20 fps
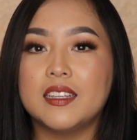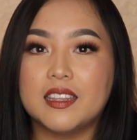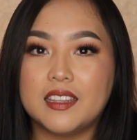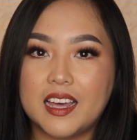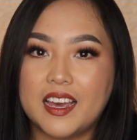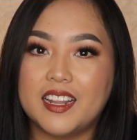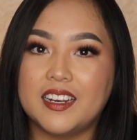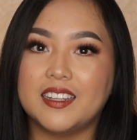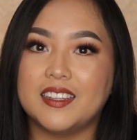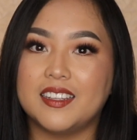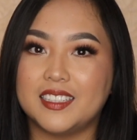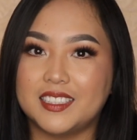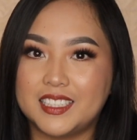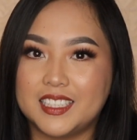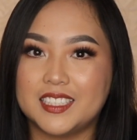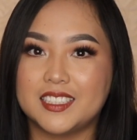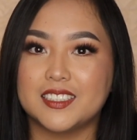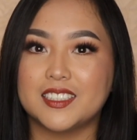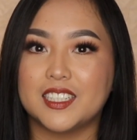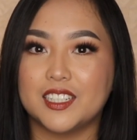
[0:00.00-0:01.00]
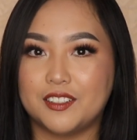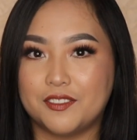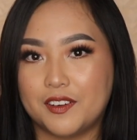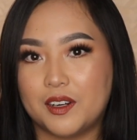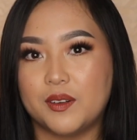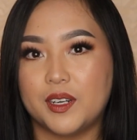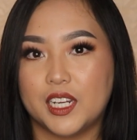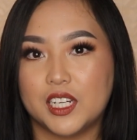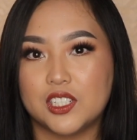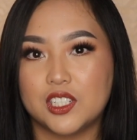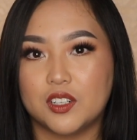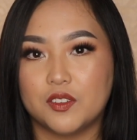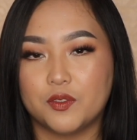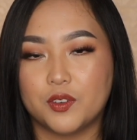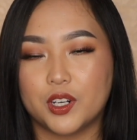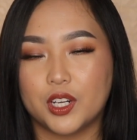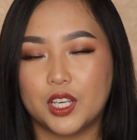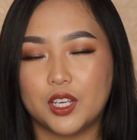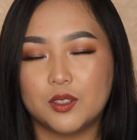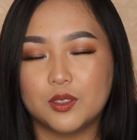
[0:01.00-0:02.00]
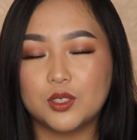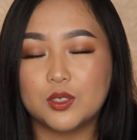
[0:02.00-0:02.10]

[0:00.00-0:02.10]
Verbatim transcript: then this is a good foundation for you.